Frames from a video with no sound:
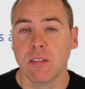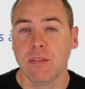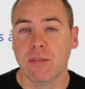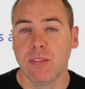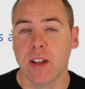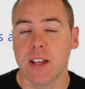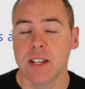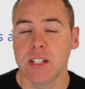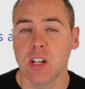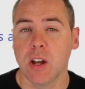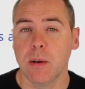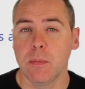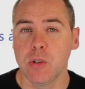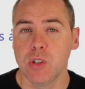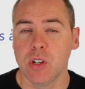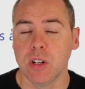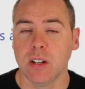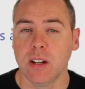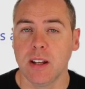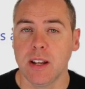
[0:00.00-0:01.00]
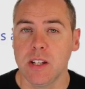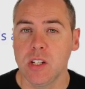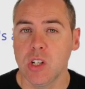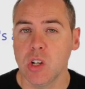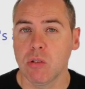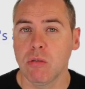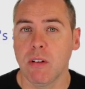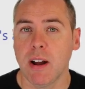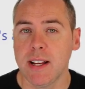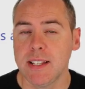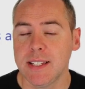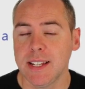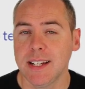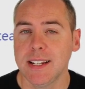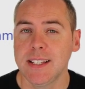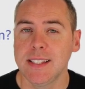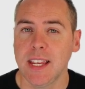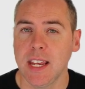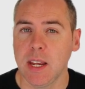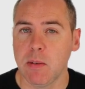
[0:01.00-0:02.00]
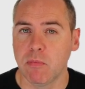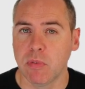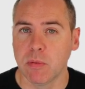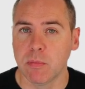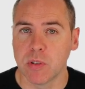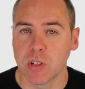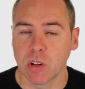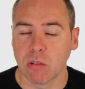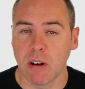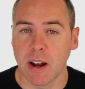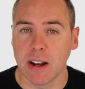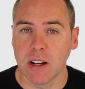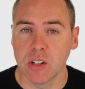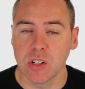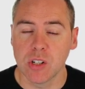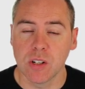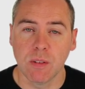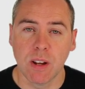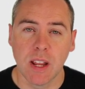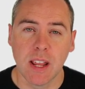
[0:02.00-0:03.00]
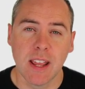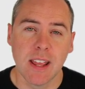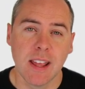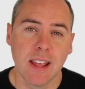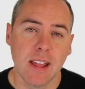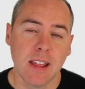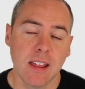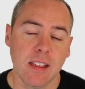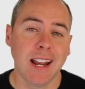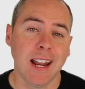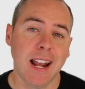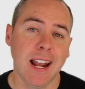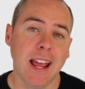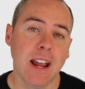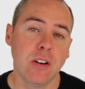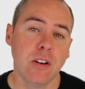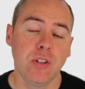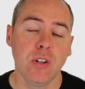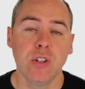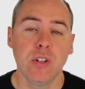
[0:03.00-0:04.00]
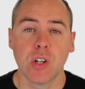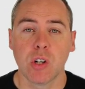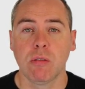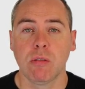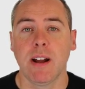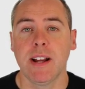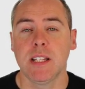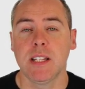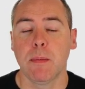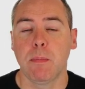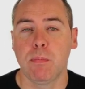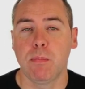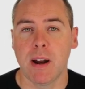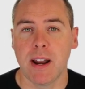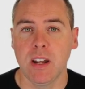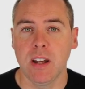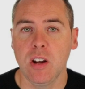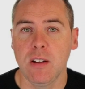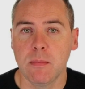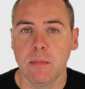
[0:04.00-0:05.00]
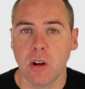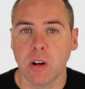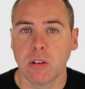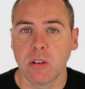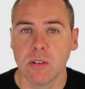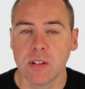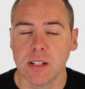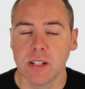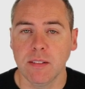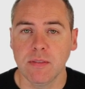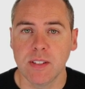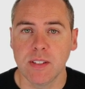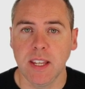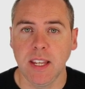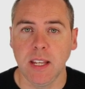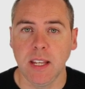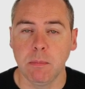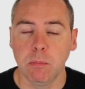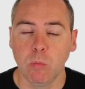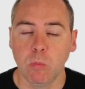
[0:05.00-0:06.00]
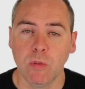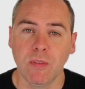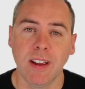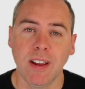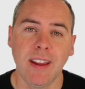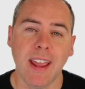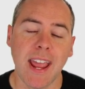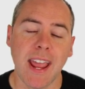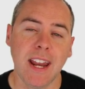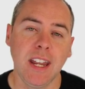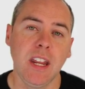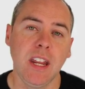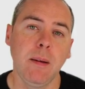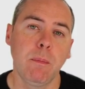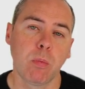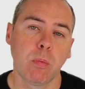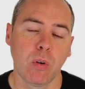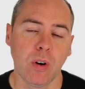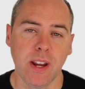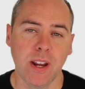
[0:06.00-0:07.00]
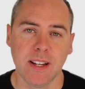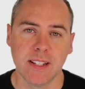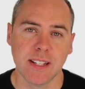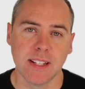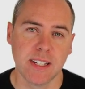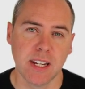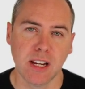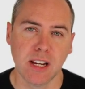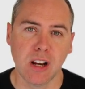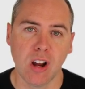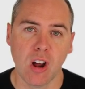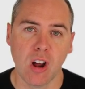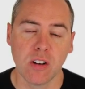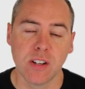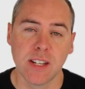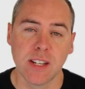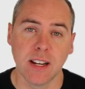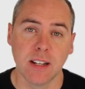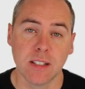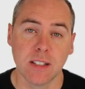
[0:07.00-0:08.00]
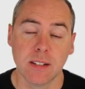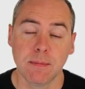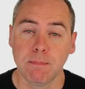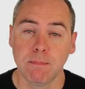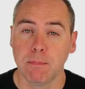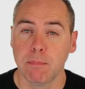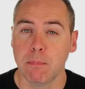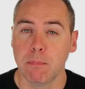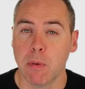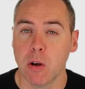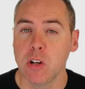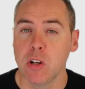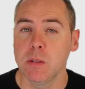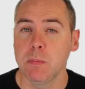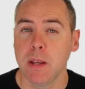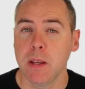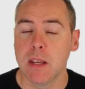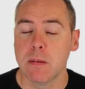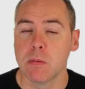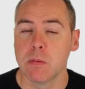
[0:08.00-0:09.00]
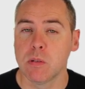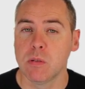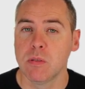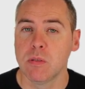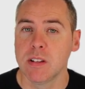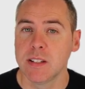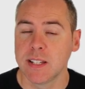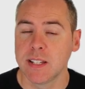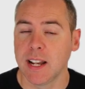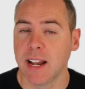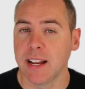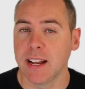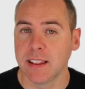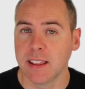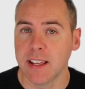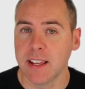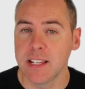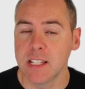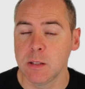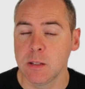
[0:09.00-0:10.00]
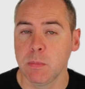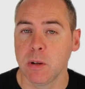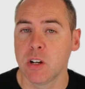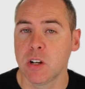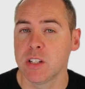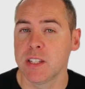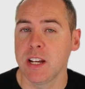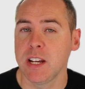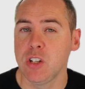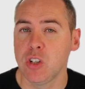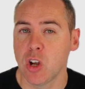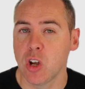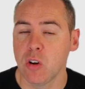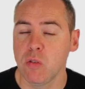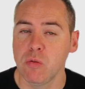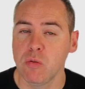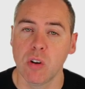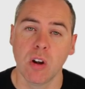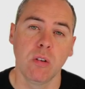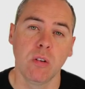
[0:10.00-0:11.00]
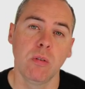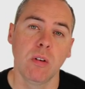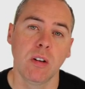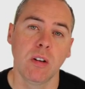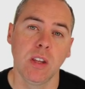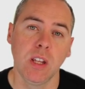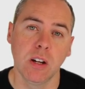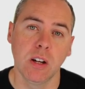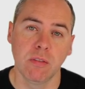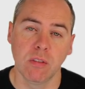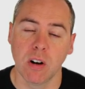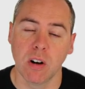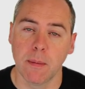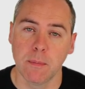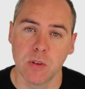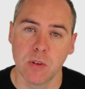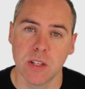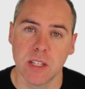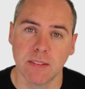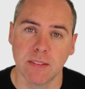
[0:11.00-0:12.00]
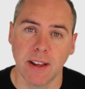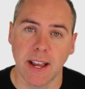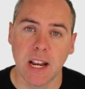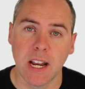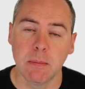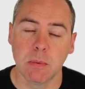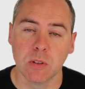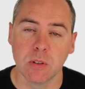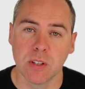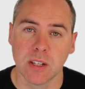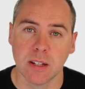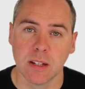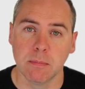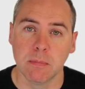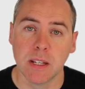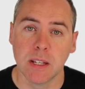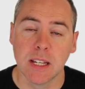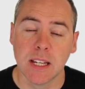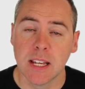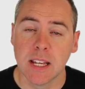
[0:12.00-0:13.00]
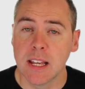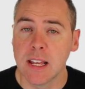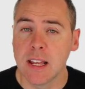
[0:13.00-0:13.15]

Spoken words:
The first option is creating a team from scratch. That allows you to create a brand new Microsoft team without any pre-existing content. Most people select this because they don't know the other options available to them.